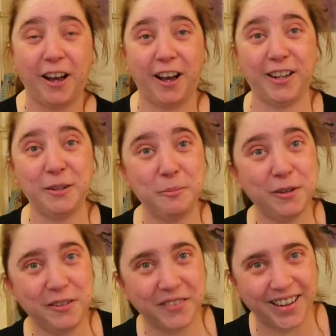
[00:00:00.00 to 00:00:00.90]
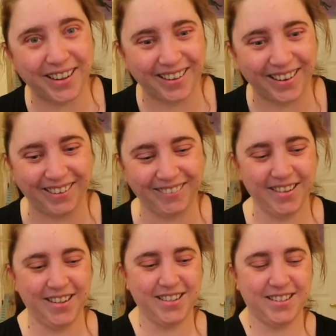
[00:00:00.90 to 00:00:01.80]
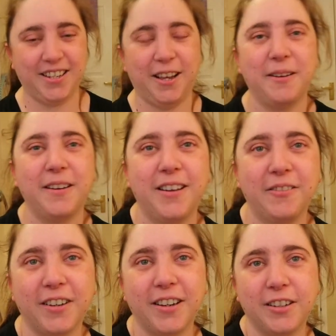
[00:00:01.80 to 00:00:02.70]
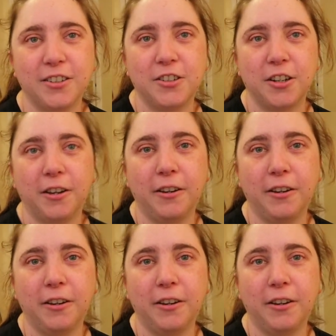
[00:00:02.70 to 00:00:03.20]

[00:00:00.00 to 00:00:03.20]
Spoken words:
I can move in here now. So, if I can show